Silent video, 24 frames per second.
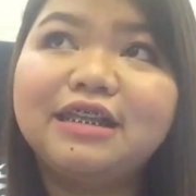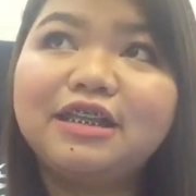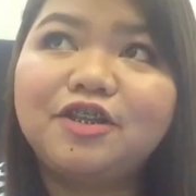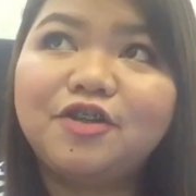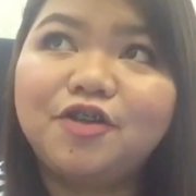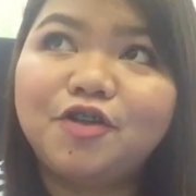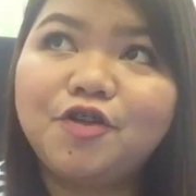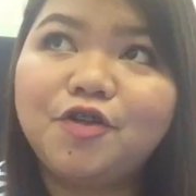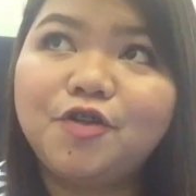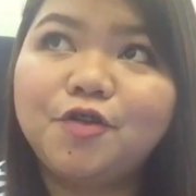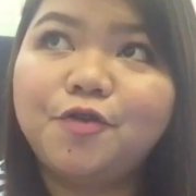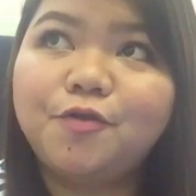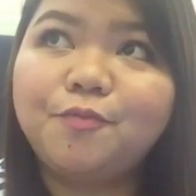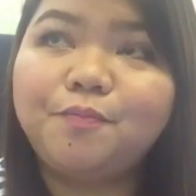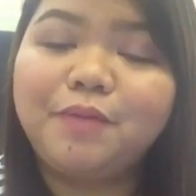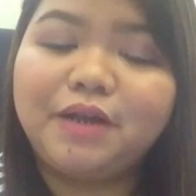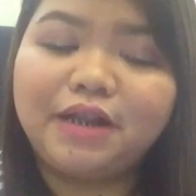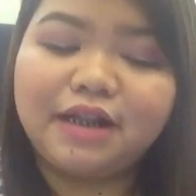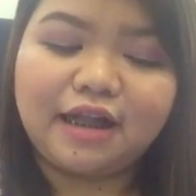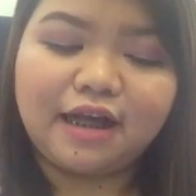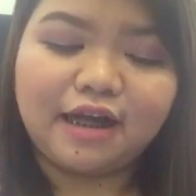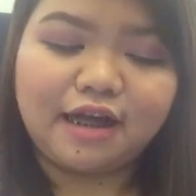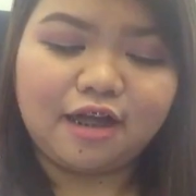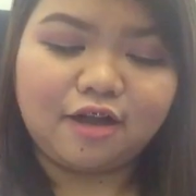yun yung
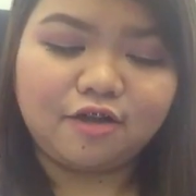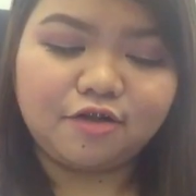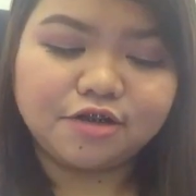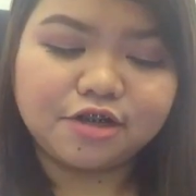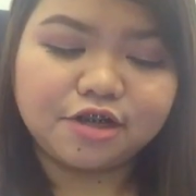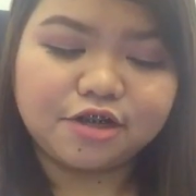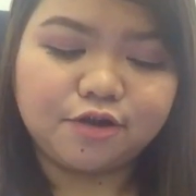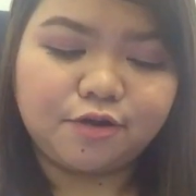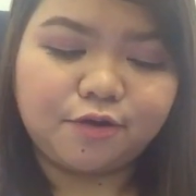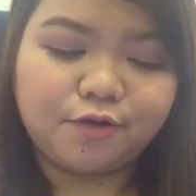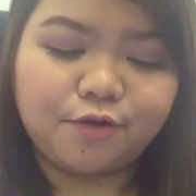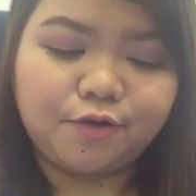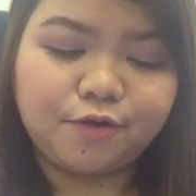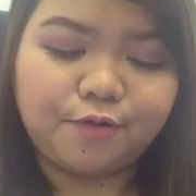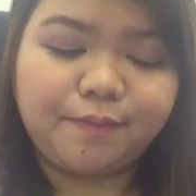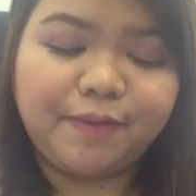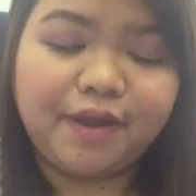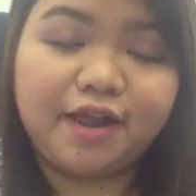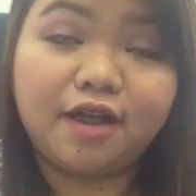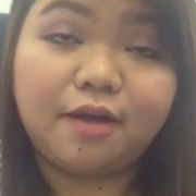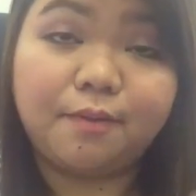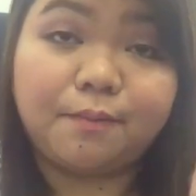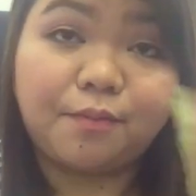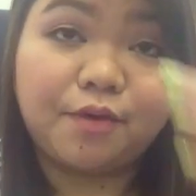pinaka gusto ko
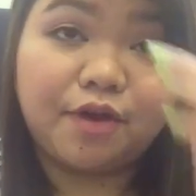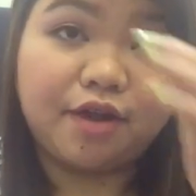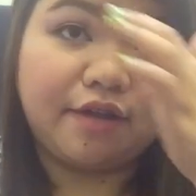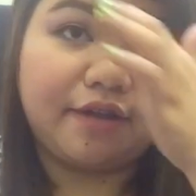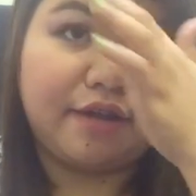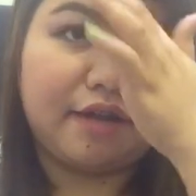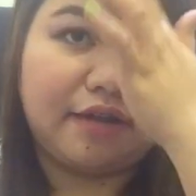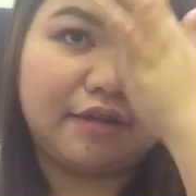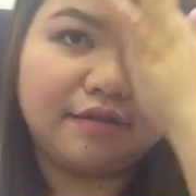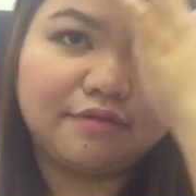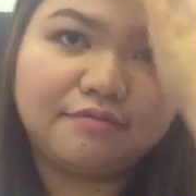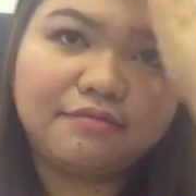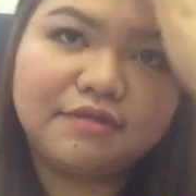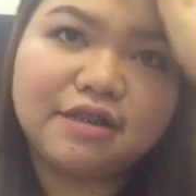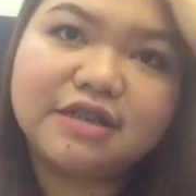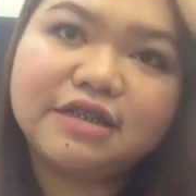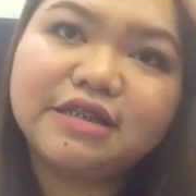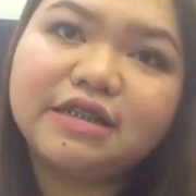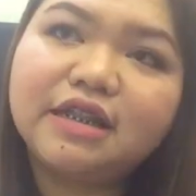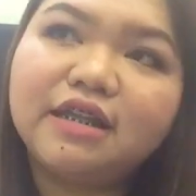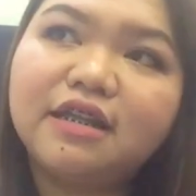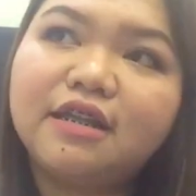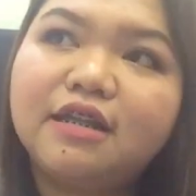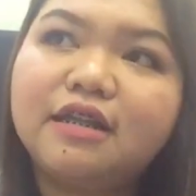makeup product.
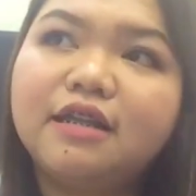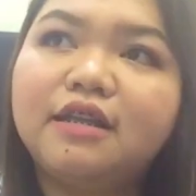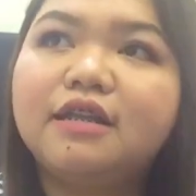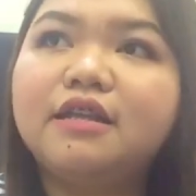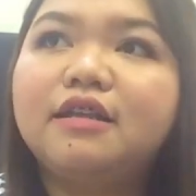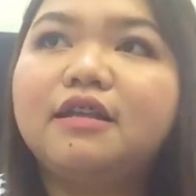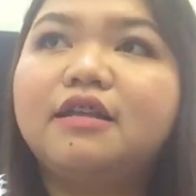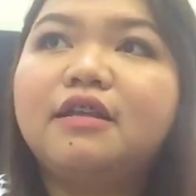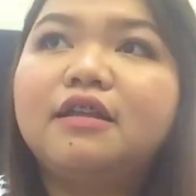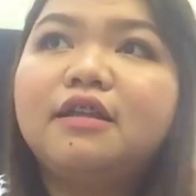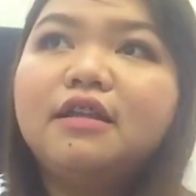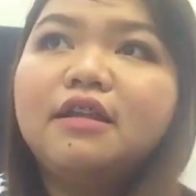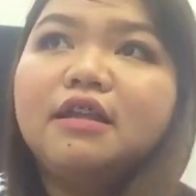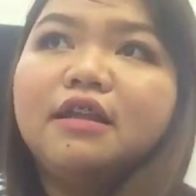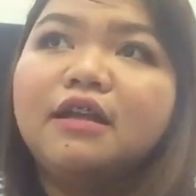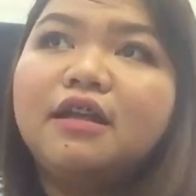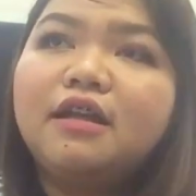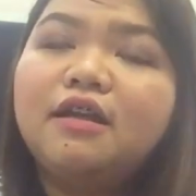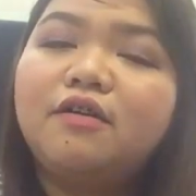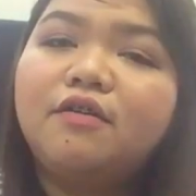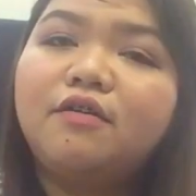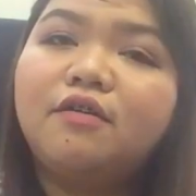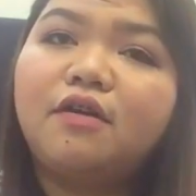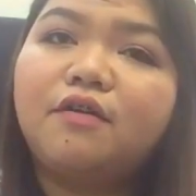Kasi,
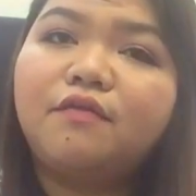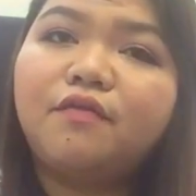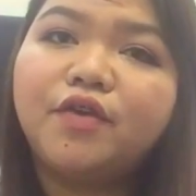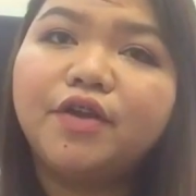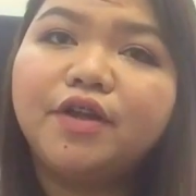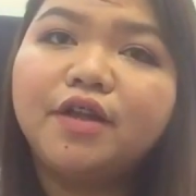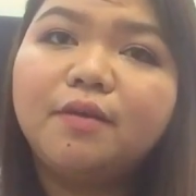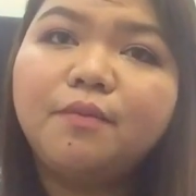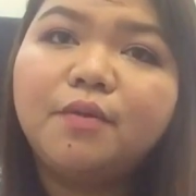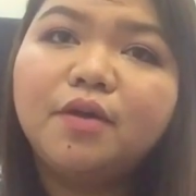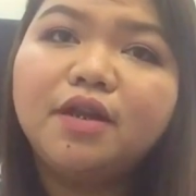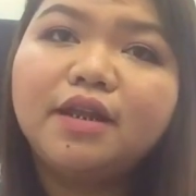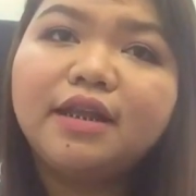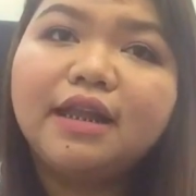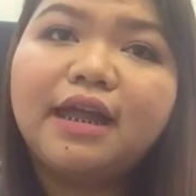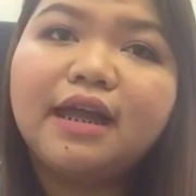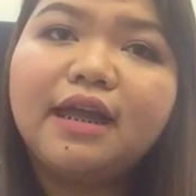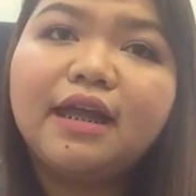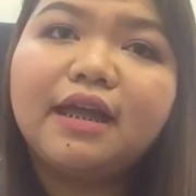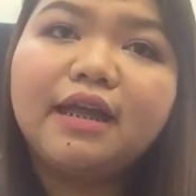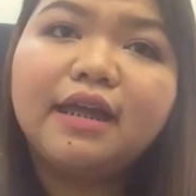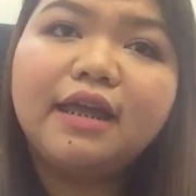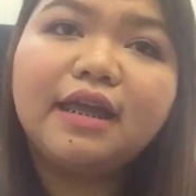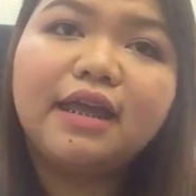affordable
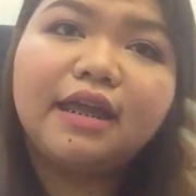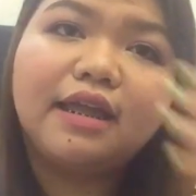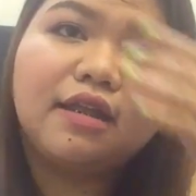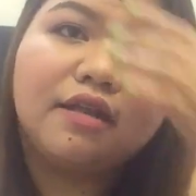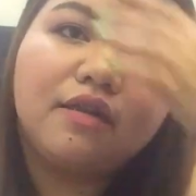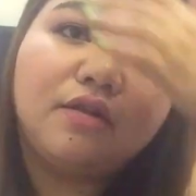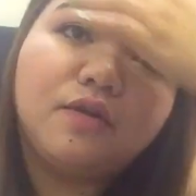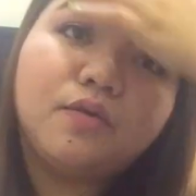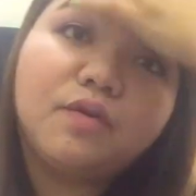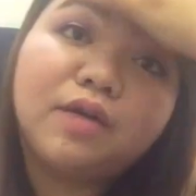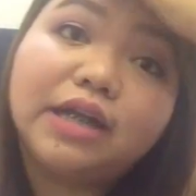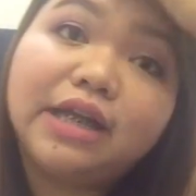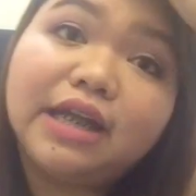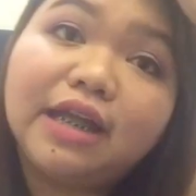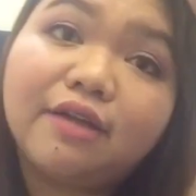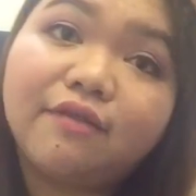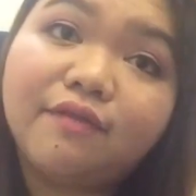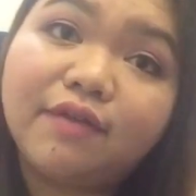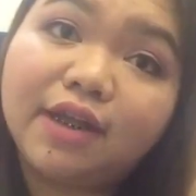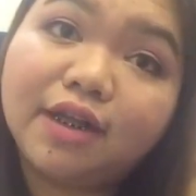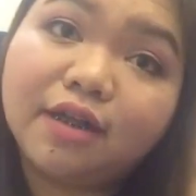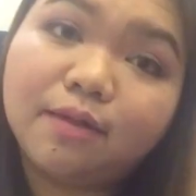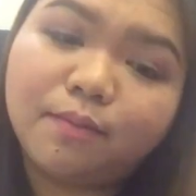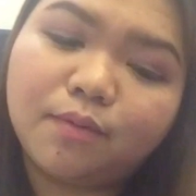na and locally
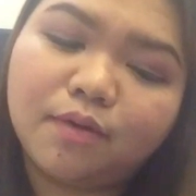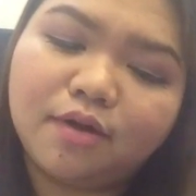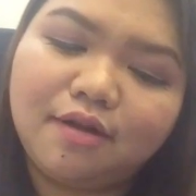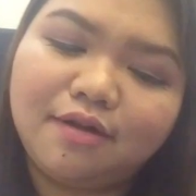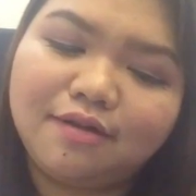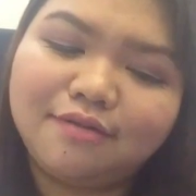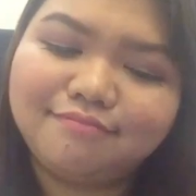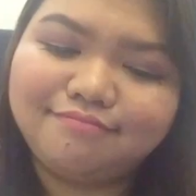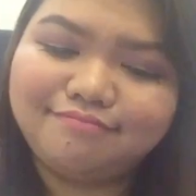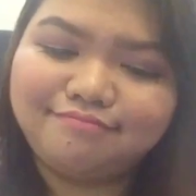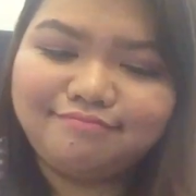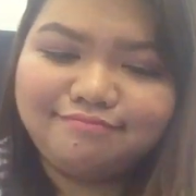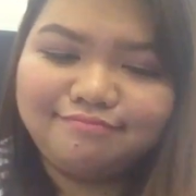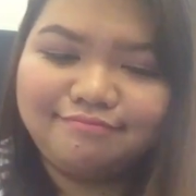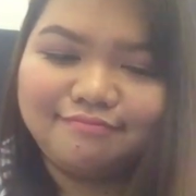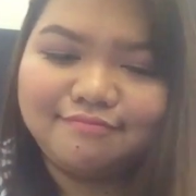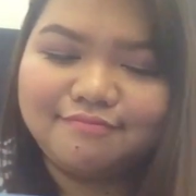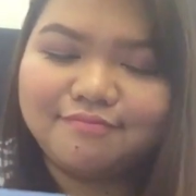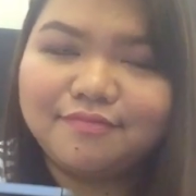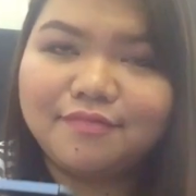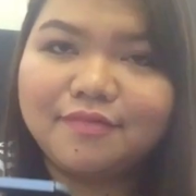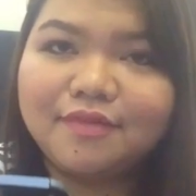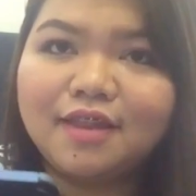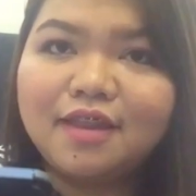available.
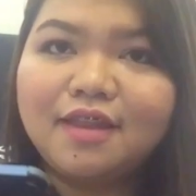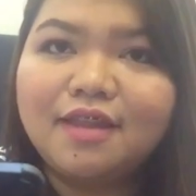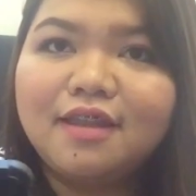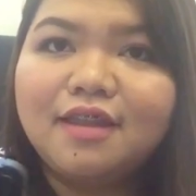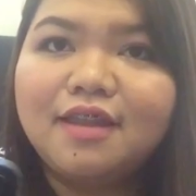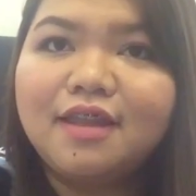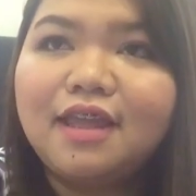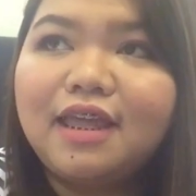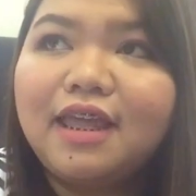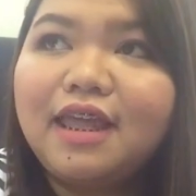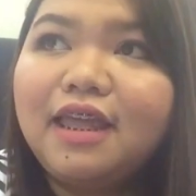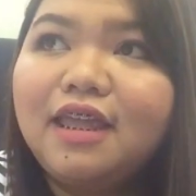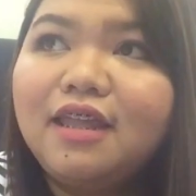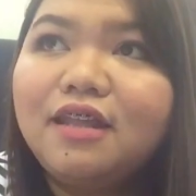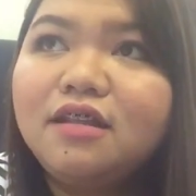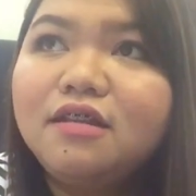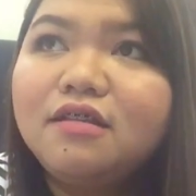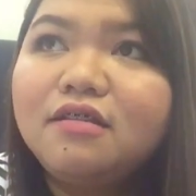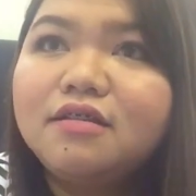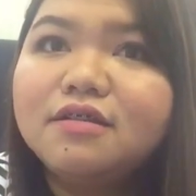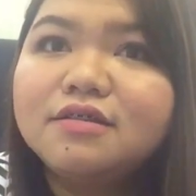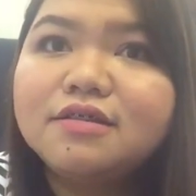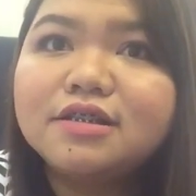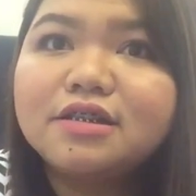And
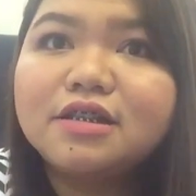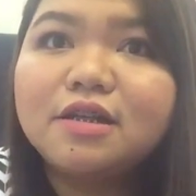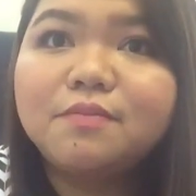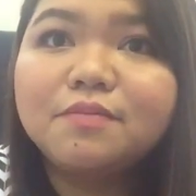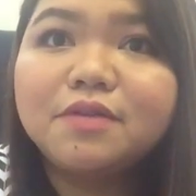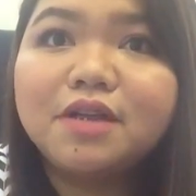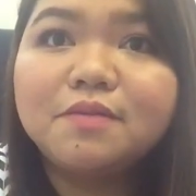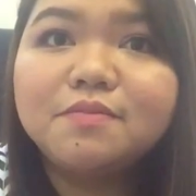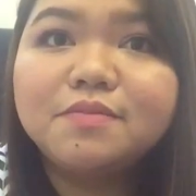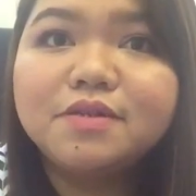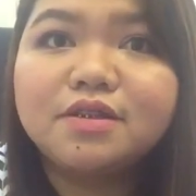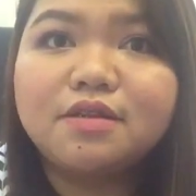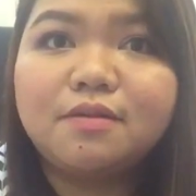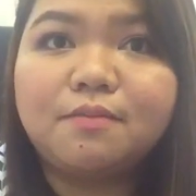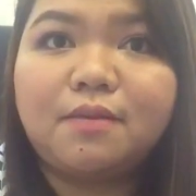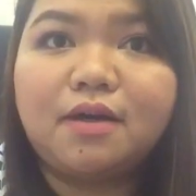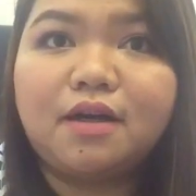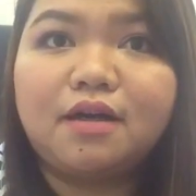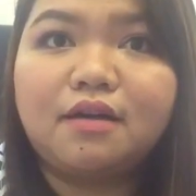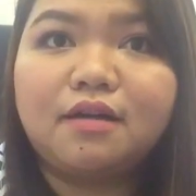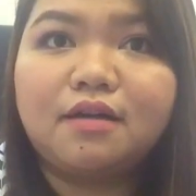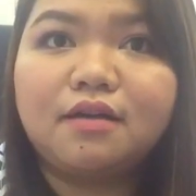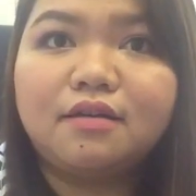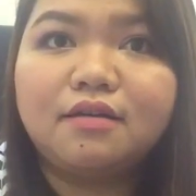sometimes, di
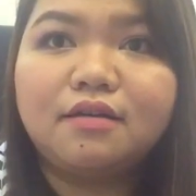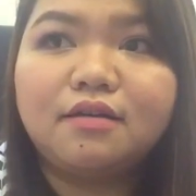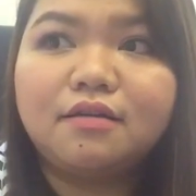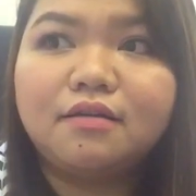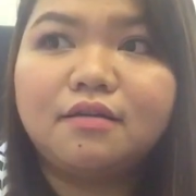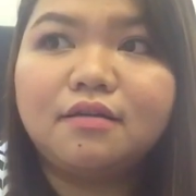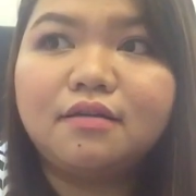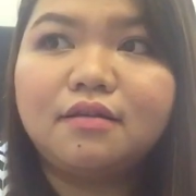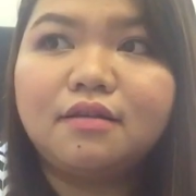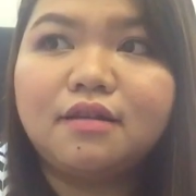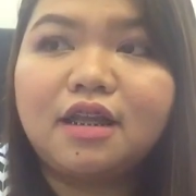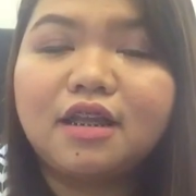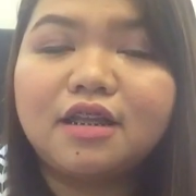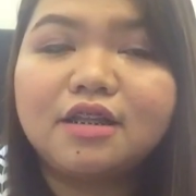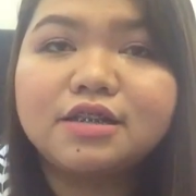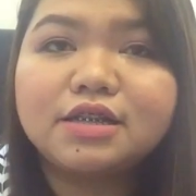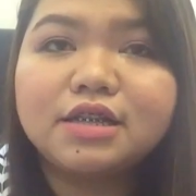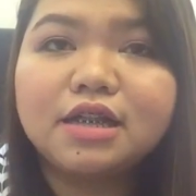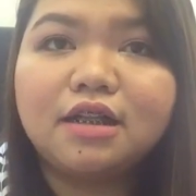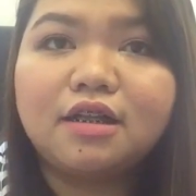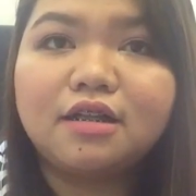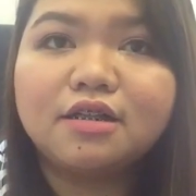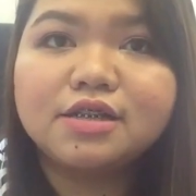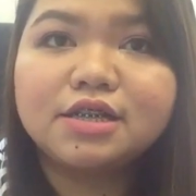ba, lagi
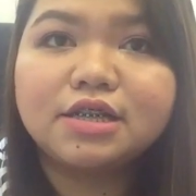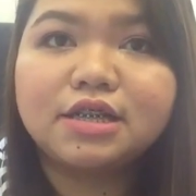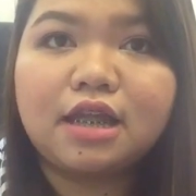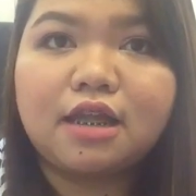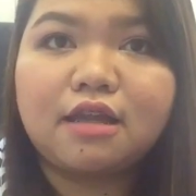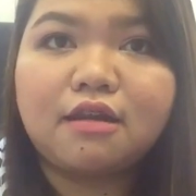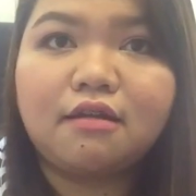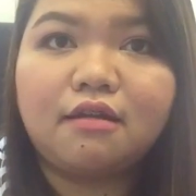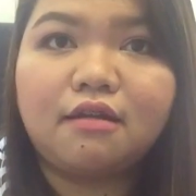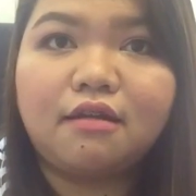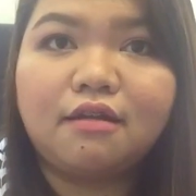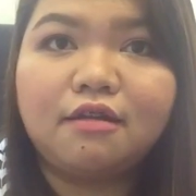silang sale.